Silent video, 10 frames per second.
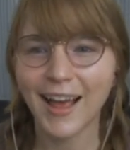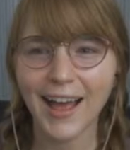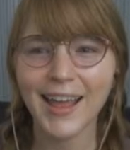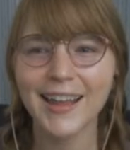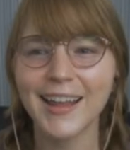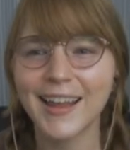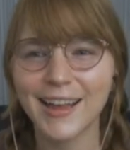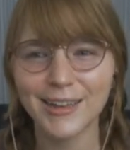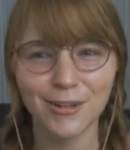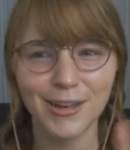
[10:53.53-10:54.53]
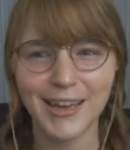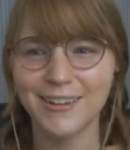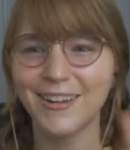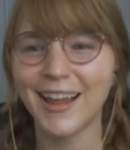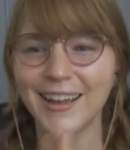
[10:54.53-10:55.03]
Hi, El
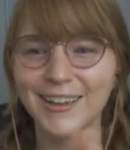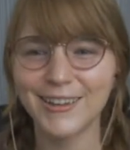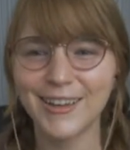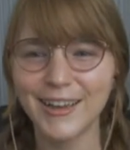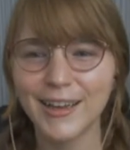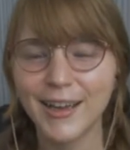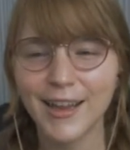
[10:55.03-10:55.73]
Toledo. Hello.